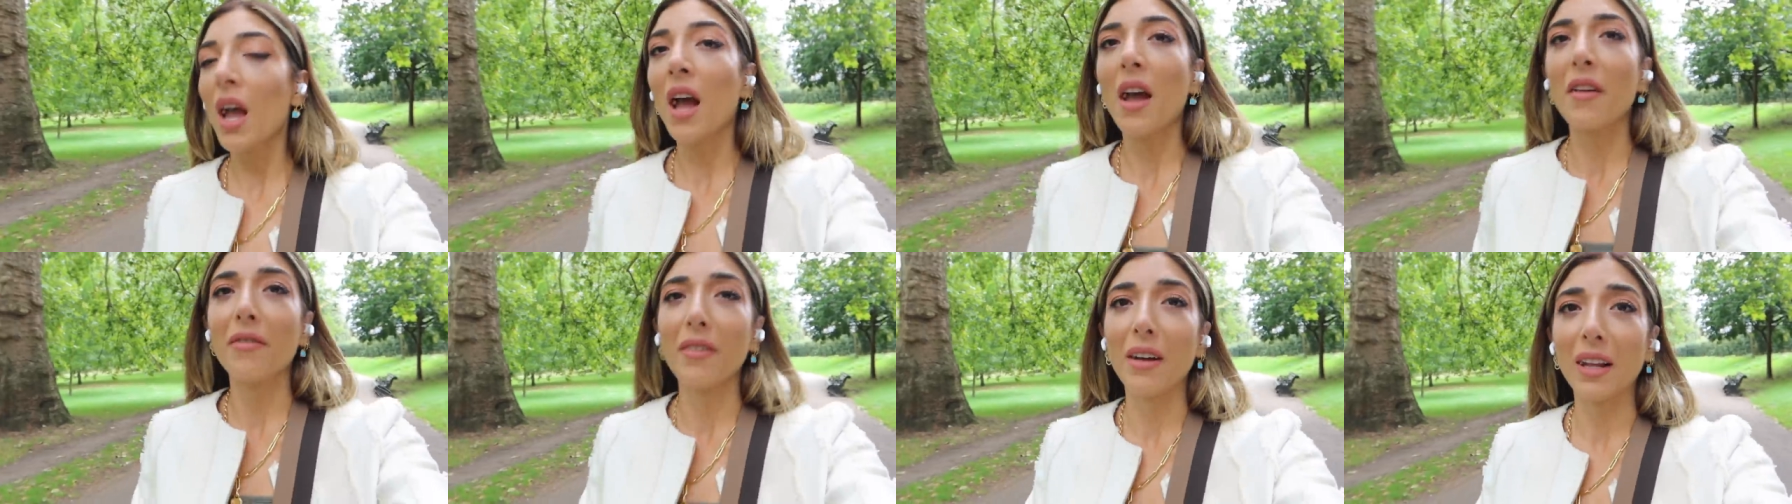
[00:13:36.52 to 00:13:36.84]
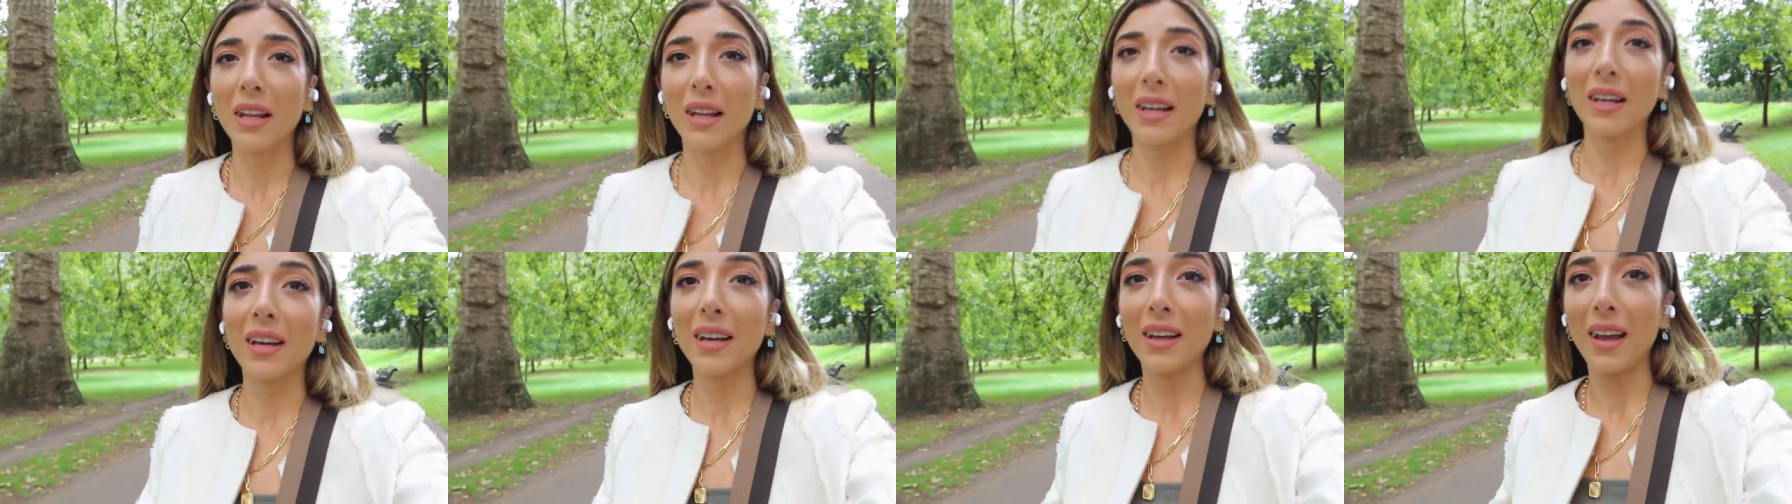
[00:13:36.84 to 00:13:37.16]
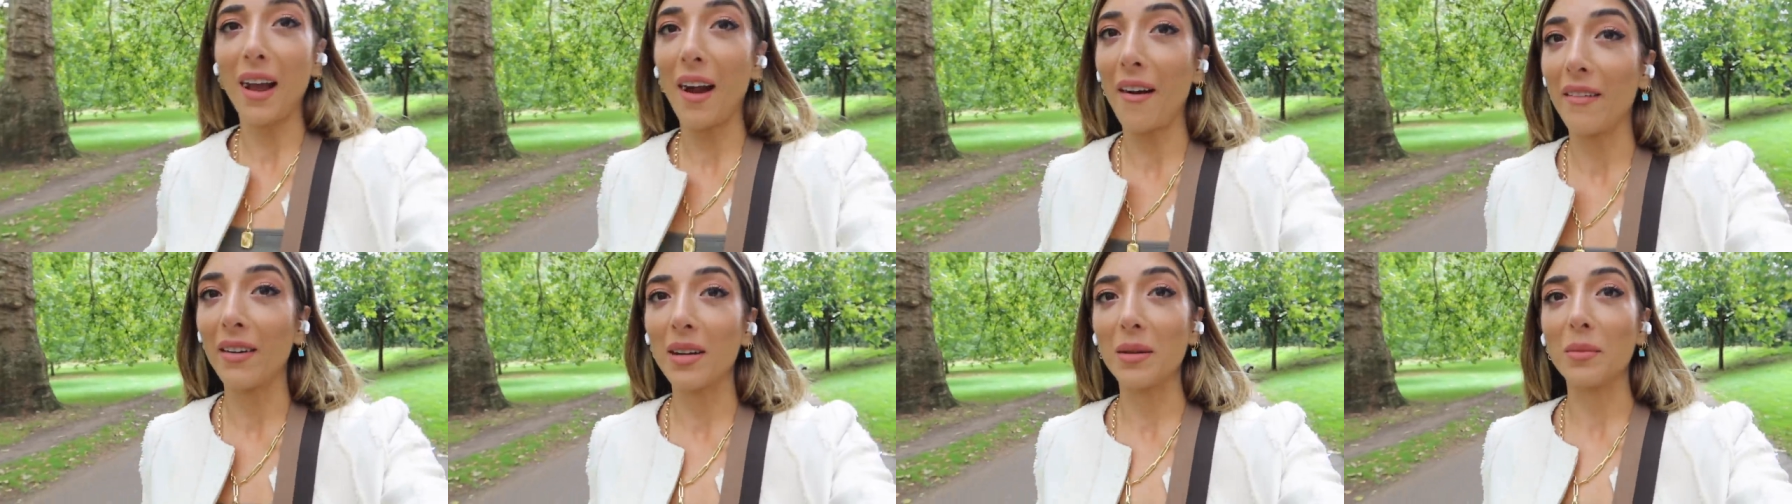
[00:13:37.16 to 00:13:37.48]
I felt like it
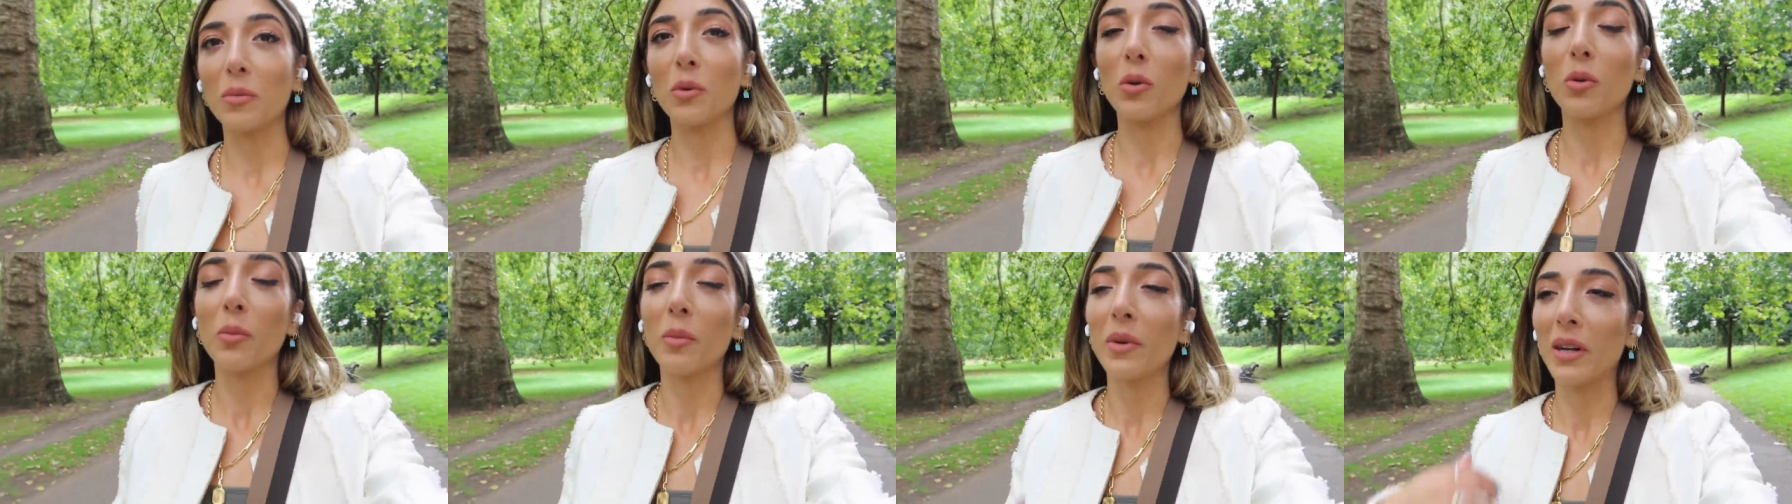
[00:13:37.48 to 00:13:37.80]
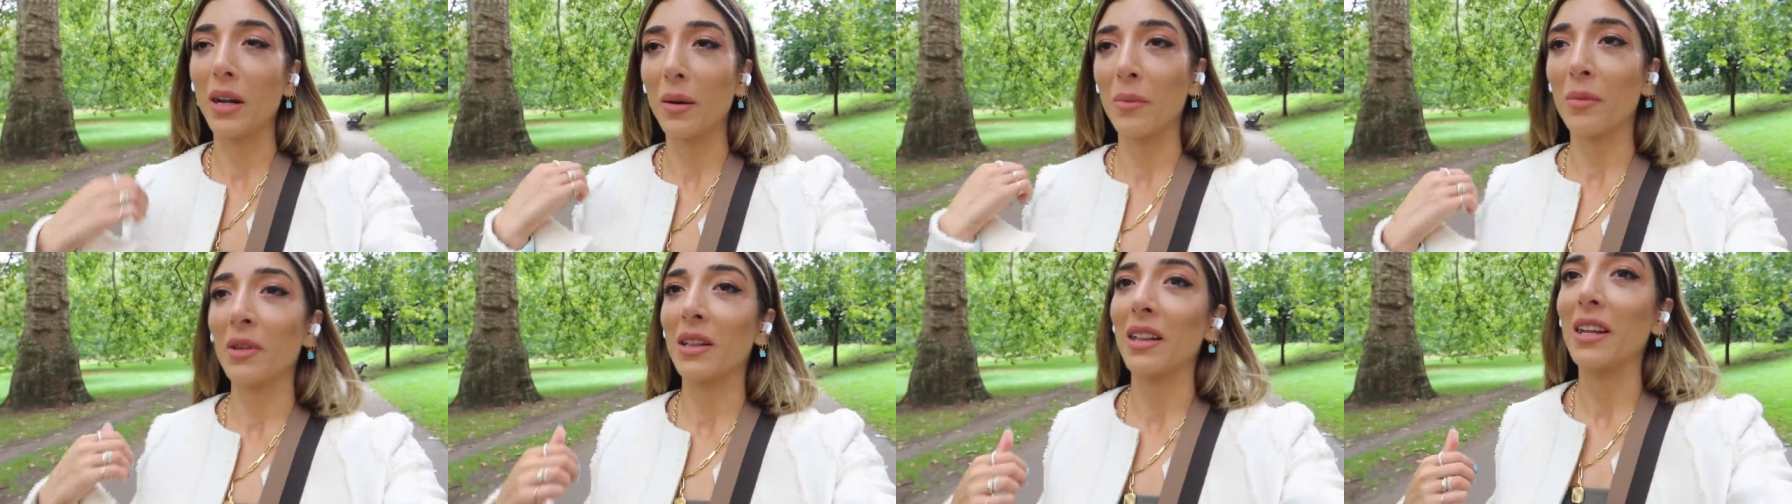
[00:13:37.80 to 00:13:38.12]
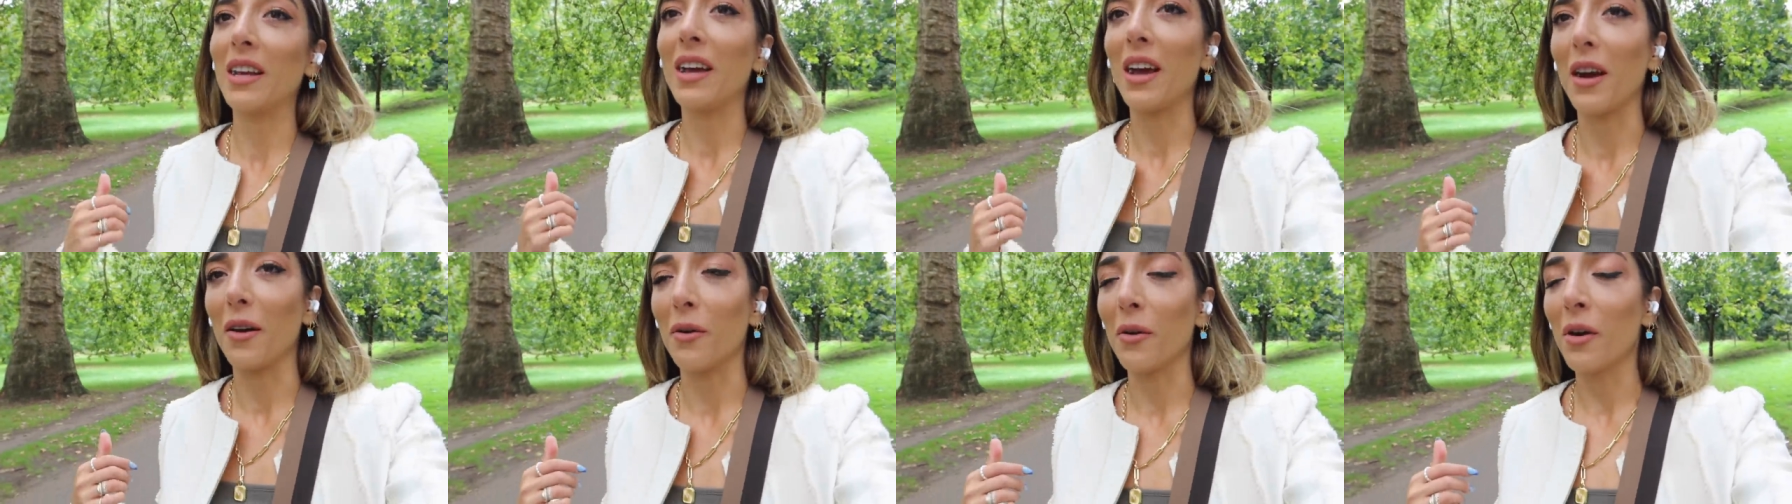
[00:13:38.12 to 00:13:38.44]
carried more when I'm with
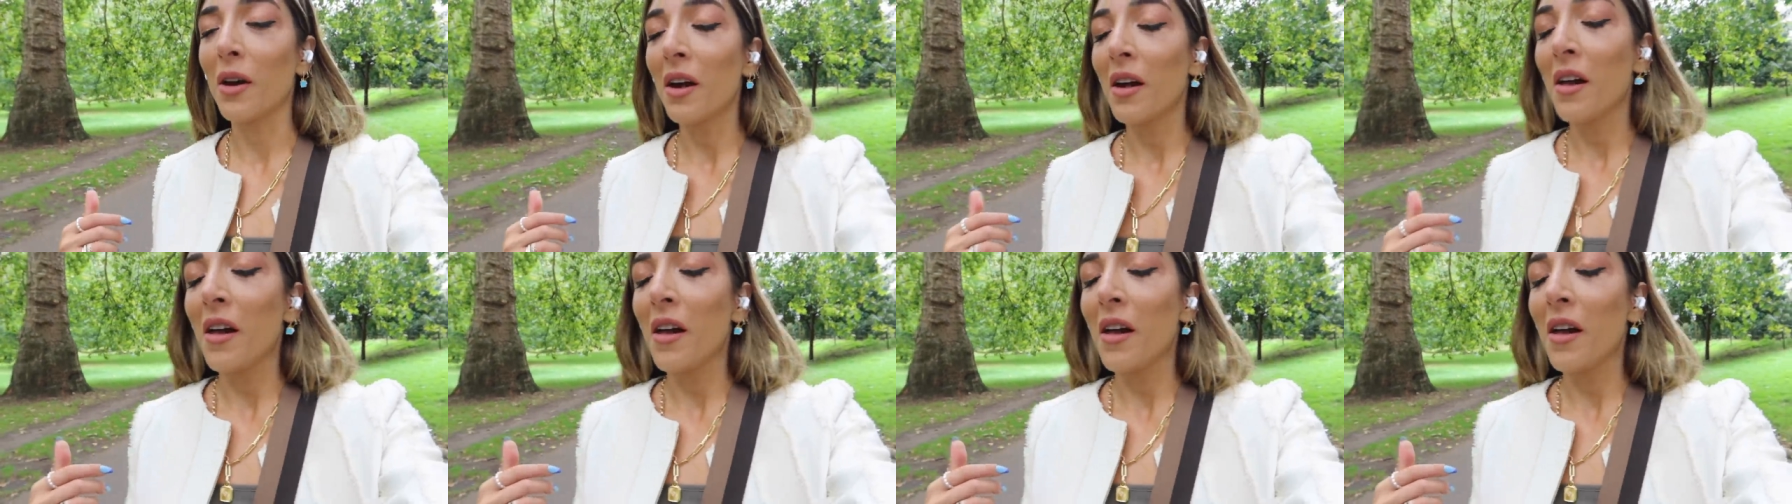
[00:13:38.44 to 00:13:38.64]
Theo.